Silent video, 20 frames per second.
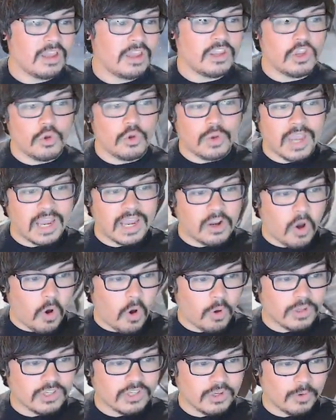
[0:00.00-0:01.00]
You can
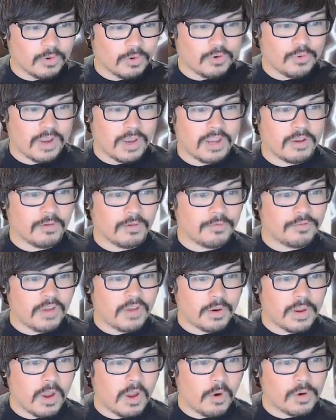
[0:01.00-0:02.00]
also create your
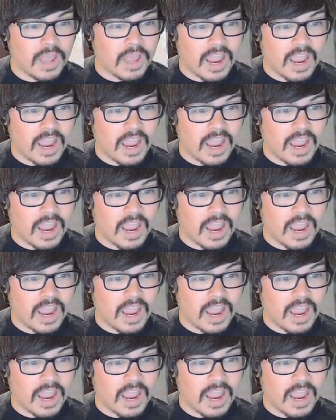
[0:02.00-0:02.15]
very own